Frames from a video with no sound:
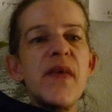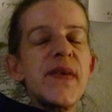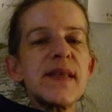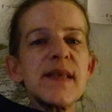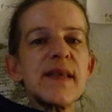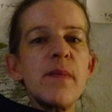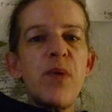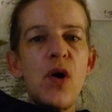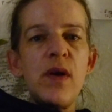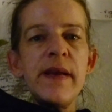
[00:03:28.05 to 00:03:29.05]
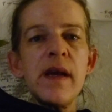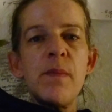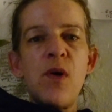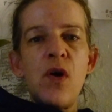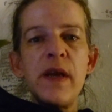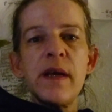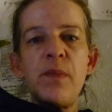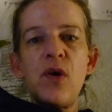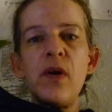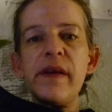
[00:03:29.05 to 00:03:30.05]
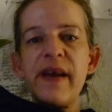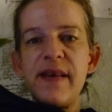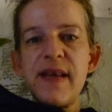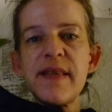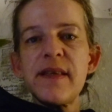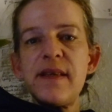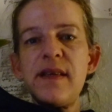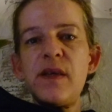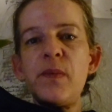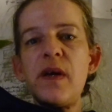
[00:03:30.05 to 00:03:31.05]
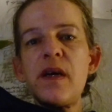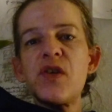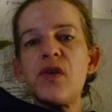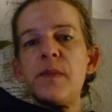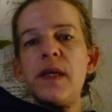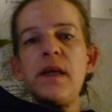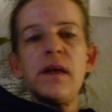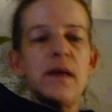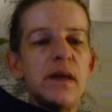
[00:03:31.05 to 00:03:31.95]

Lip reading: This is appalling, appalling, appalling. And yes, indeed, we are in Germany.